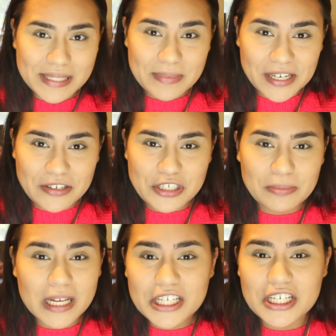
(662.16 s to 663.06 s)
is my go-to
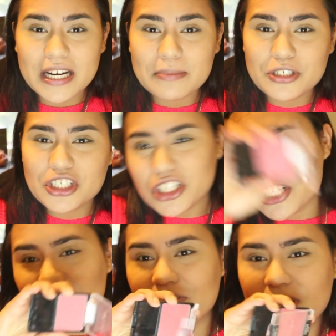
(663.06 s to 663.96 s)
blush, and I'm sure
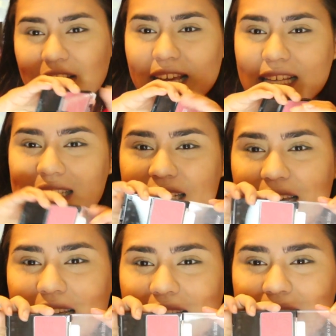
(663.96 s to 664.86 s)
you've all guessed
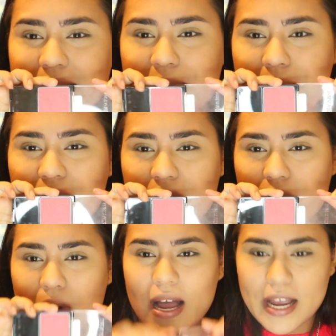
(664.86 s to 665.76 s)
it. It is
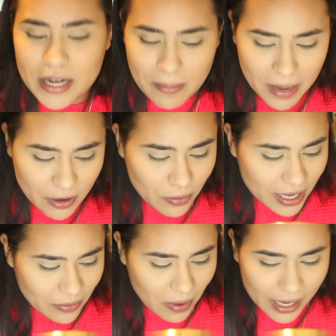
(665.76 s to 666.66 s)
Mellow Wine by Wet
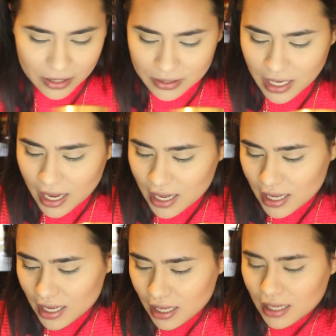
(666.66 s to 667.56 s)
n Wild.
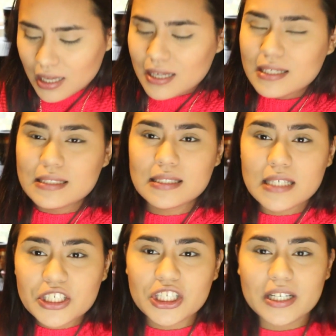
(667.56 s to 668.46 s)

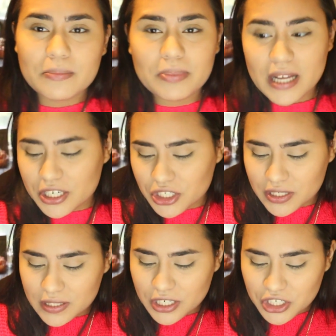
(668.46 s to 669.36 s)
Such a good blush,
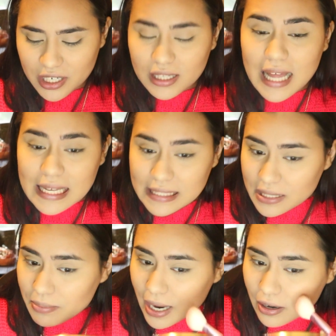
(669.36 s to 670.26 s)
such good
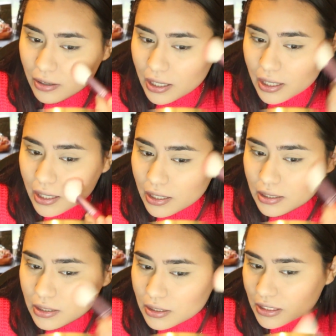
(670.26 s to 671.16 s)
lasting power,
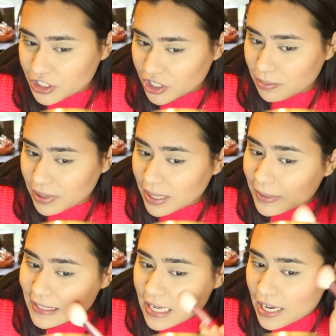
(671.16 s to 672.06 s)
such good
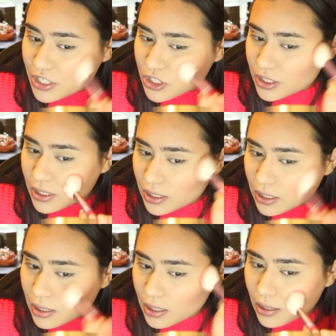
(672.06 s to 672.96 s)

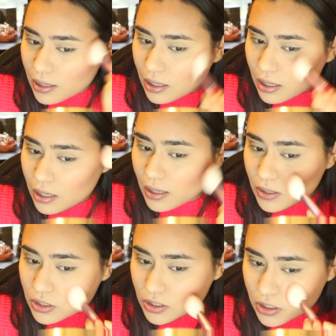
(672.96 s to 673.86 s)
pigmentation,
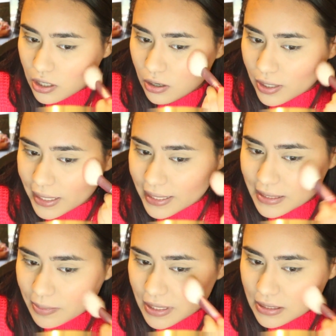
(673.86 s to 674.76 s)
so
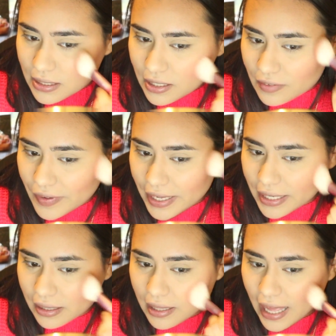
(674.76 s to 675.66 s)
inexpensive, and
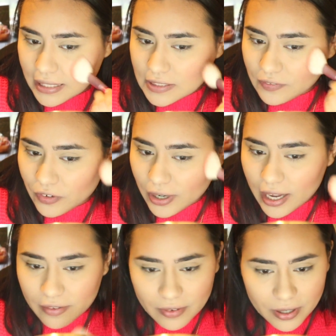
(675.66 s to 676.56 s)
it lasts
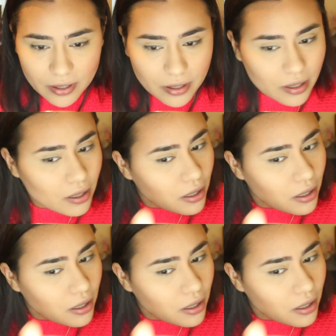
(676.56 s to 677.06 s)
forever.